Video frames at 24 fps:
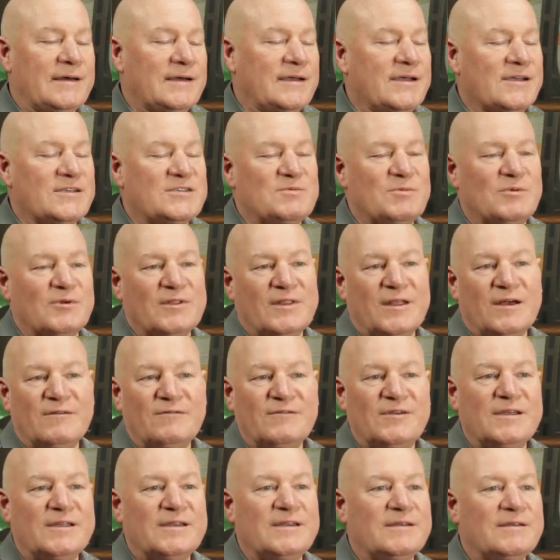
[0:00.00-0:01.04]
Customer
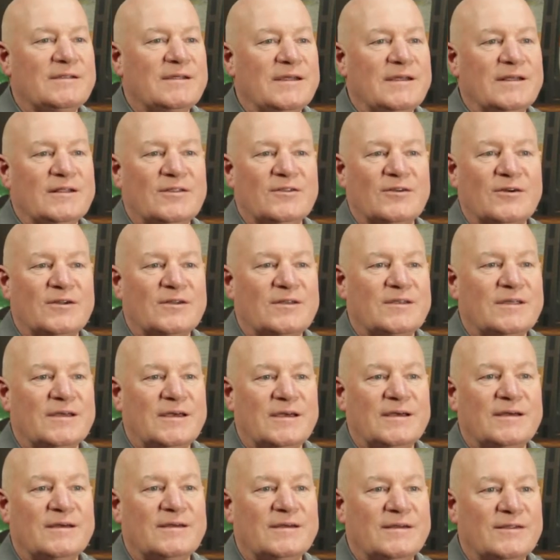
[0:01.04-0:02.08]
loved it. It
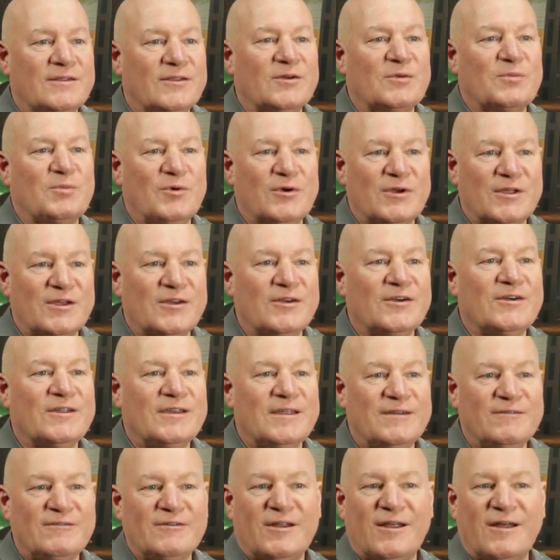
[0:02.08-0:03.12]
looked pretty
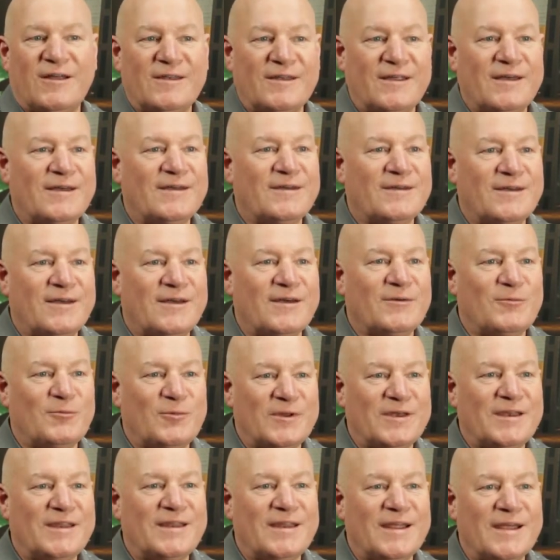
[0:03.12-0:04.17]
good even on a windy